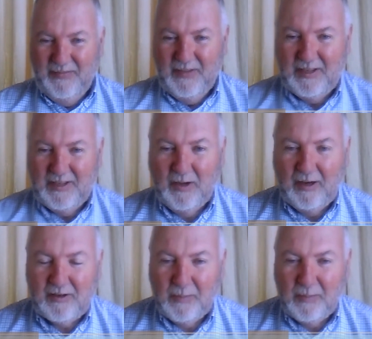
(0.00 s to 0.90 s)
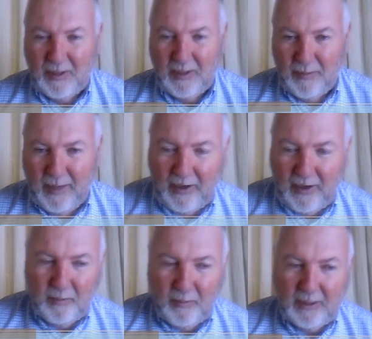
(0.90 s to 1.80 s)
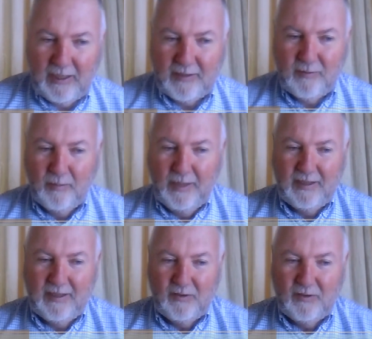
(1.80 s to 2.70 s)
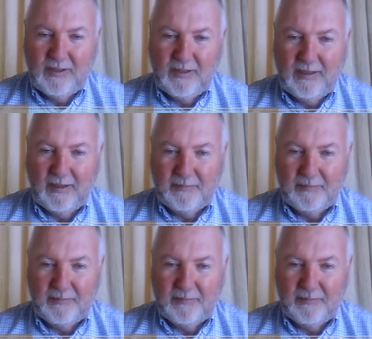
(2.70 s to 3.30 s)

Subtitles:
it's not typical American, but that's what makes it interesting.